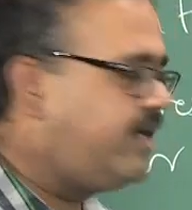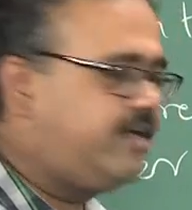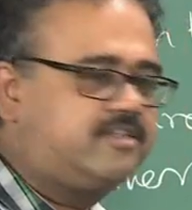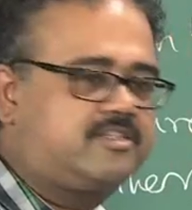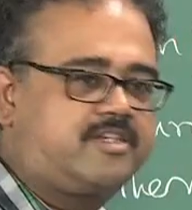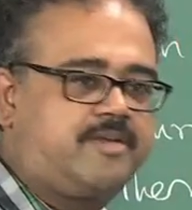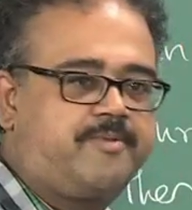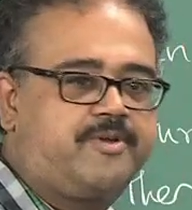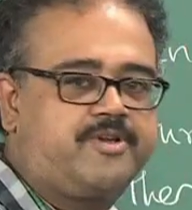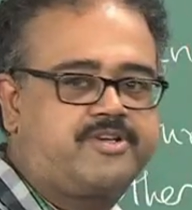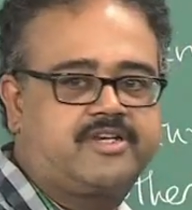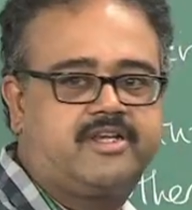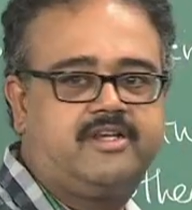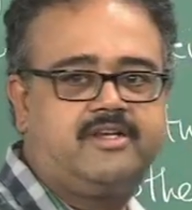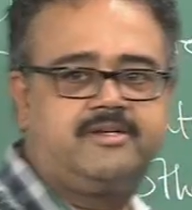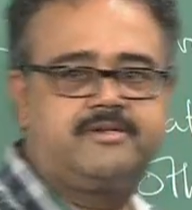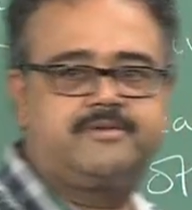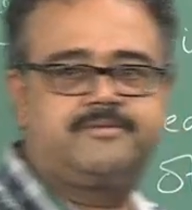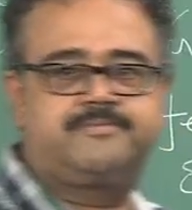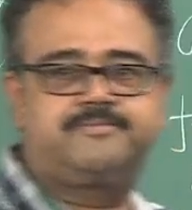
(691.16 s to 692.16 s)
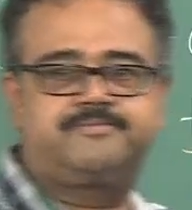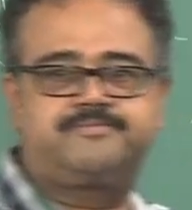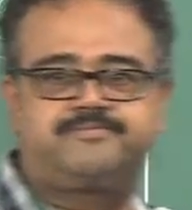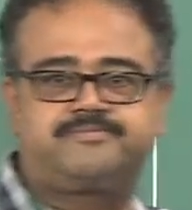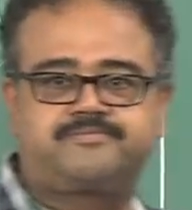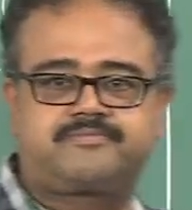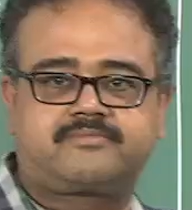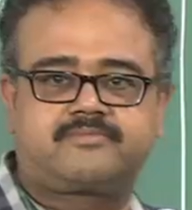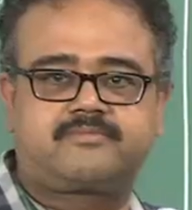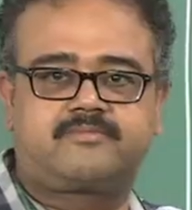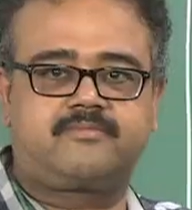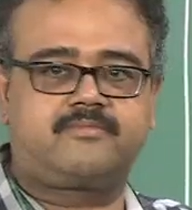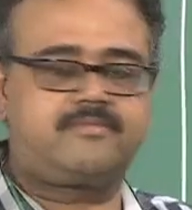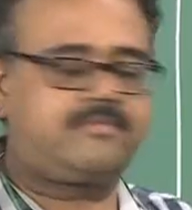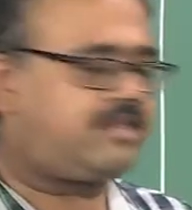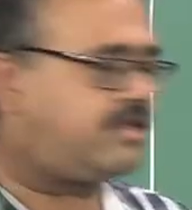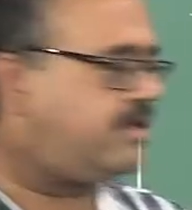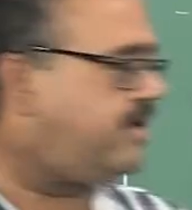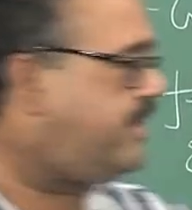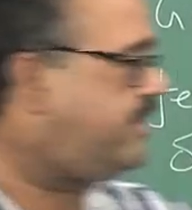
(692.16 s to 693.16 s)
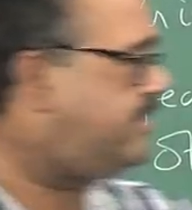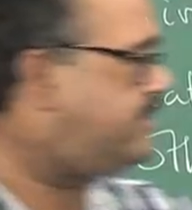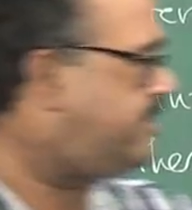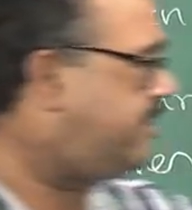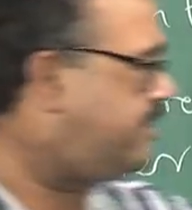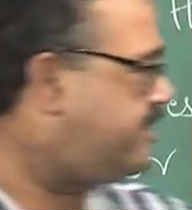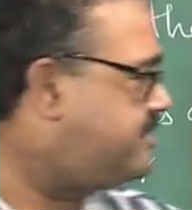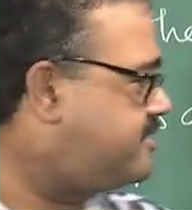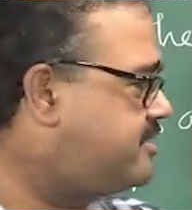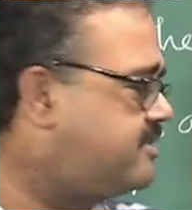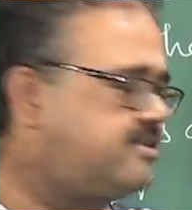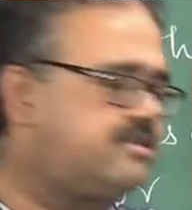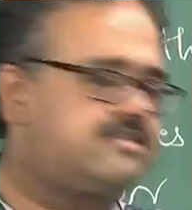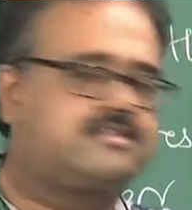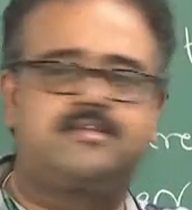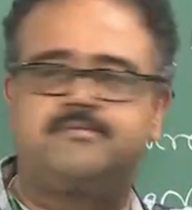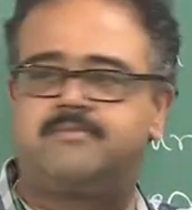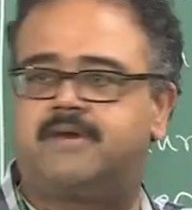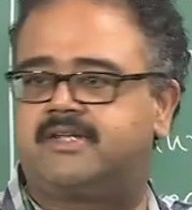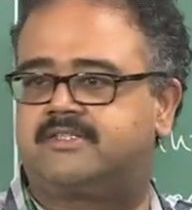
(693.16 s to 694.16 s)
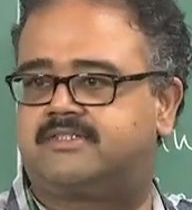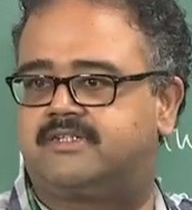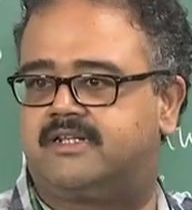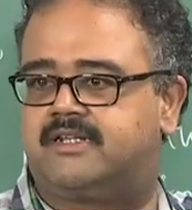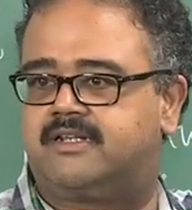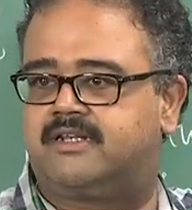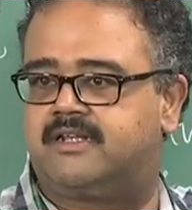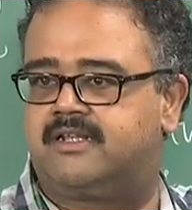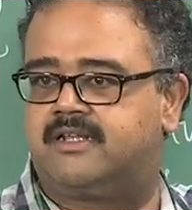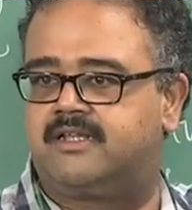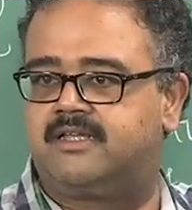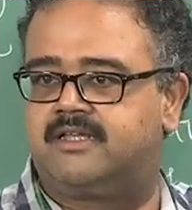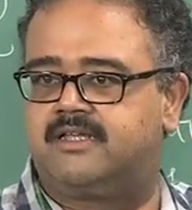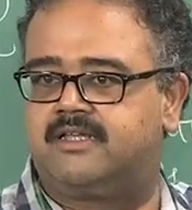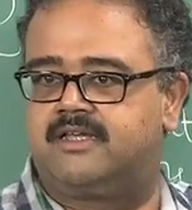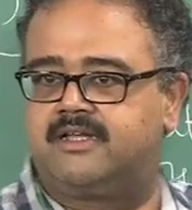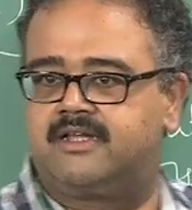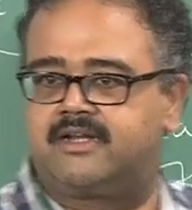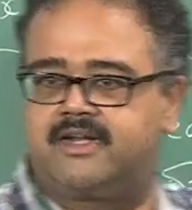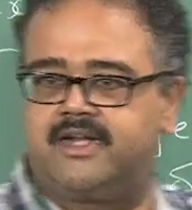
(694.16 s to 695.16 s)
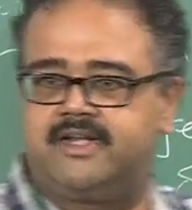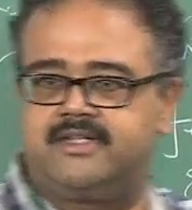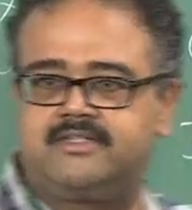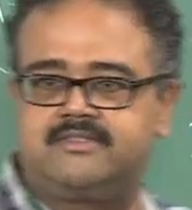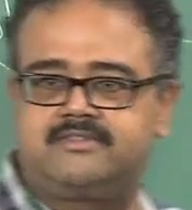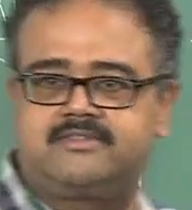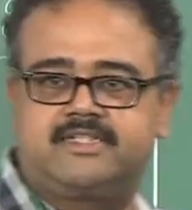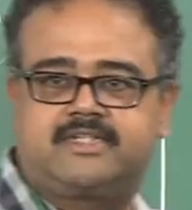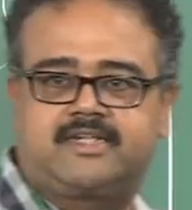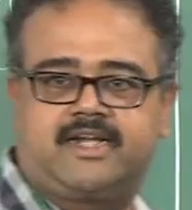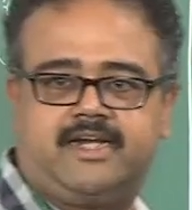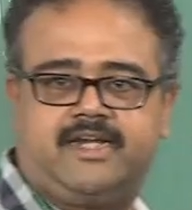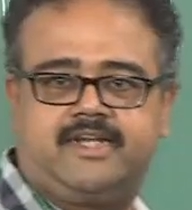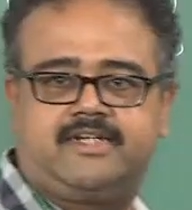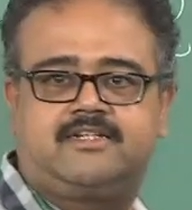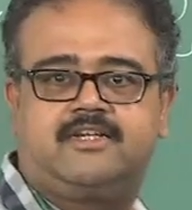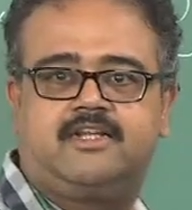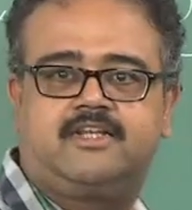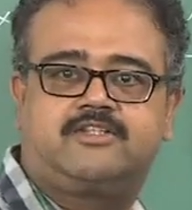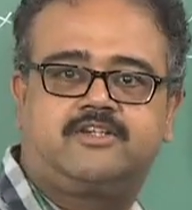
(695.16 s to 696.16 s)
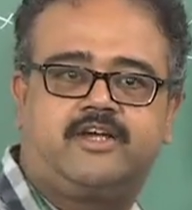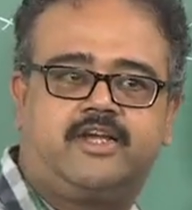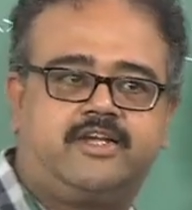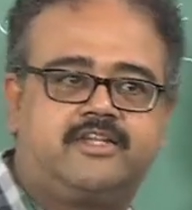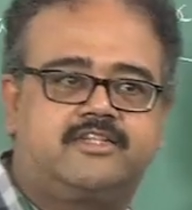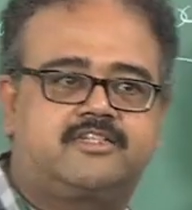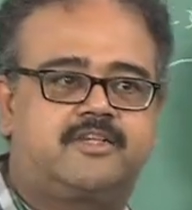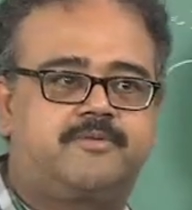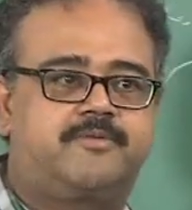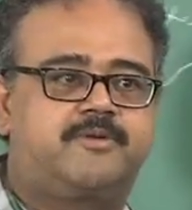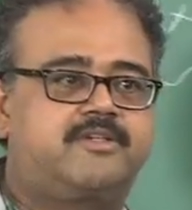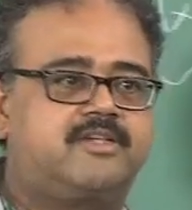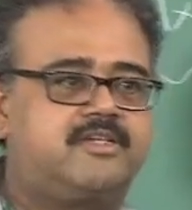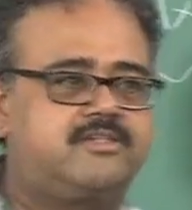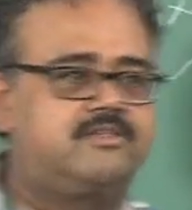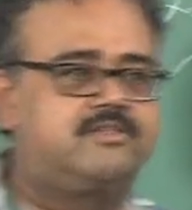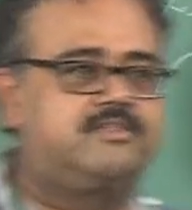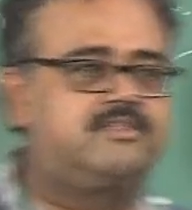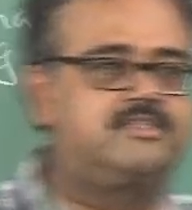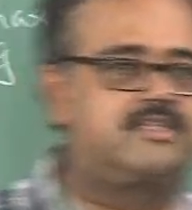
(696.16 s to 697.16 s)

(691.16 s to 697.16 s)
distribution, right, then this is just the marginal. Right, this is the conditional joint distribution. So this is